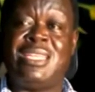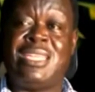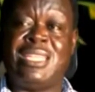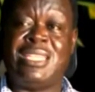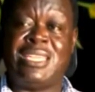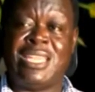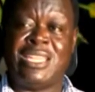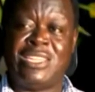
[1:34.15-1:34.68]

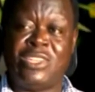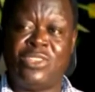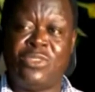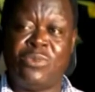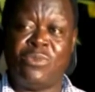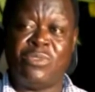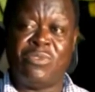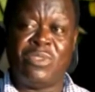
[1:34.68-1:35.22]

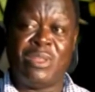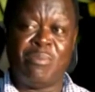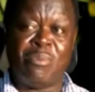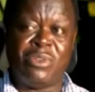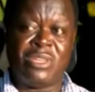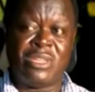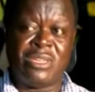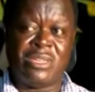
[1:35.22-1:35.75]
sensitization was very
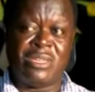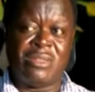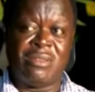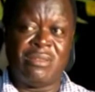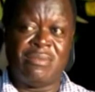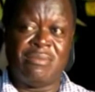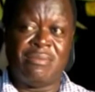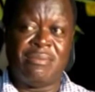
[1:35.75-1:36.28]

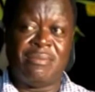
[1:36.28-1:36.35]
important.